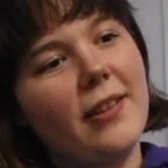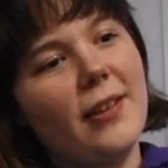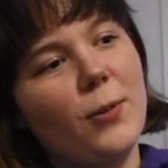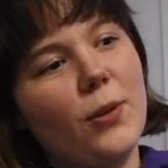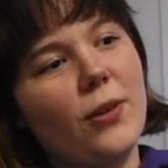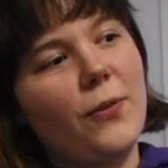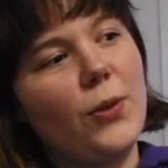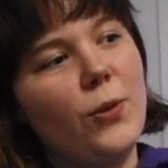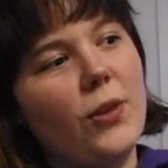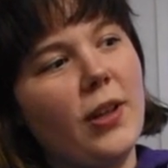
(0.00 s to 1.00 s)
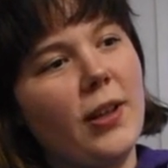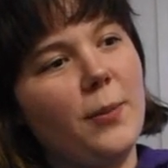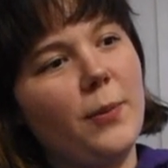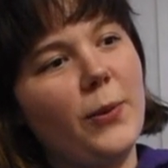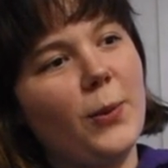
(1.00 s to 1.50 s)
There were a few
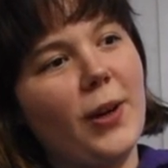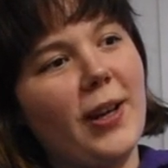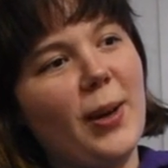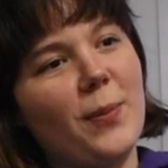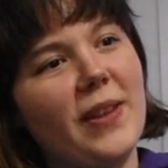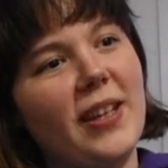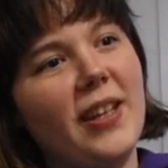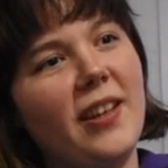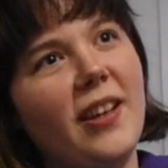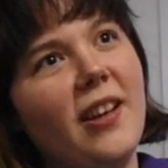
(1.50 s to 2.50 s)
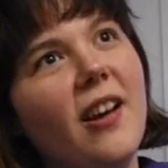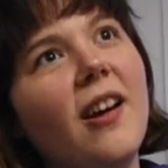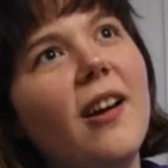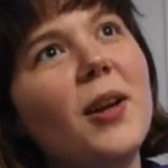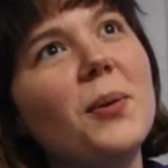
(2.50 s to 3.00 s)
times where I kept thinking, like,
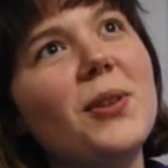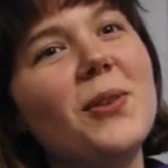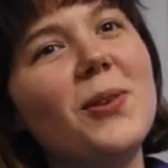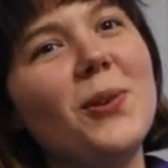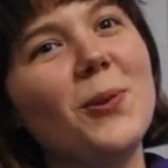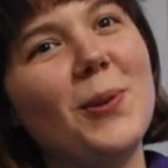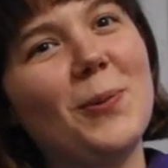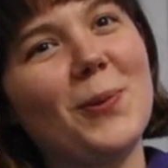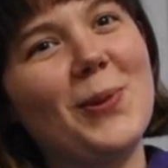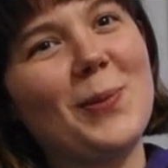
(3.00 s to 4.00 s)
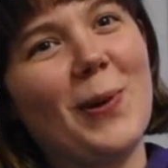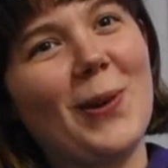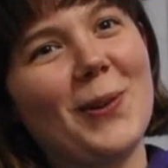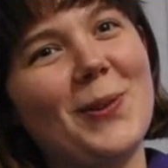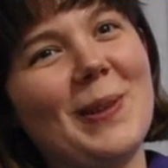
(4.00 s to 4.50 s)
I wish the screen was
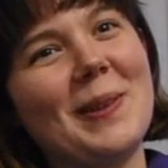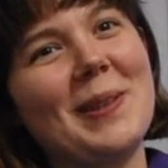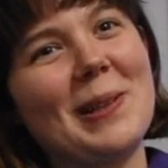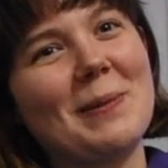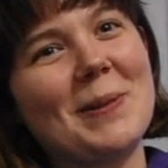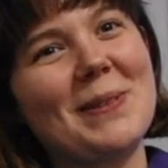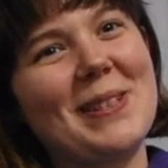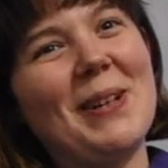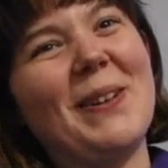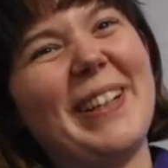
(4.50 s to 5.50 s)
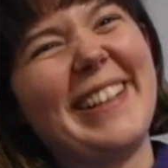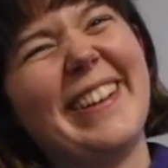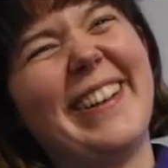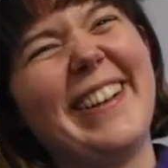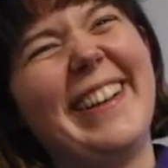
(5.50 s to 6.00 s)
smaller so I could tell what was going
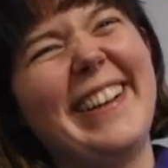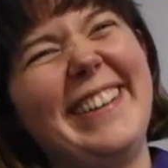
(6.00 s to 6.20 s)
on.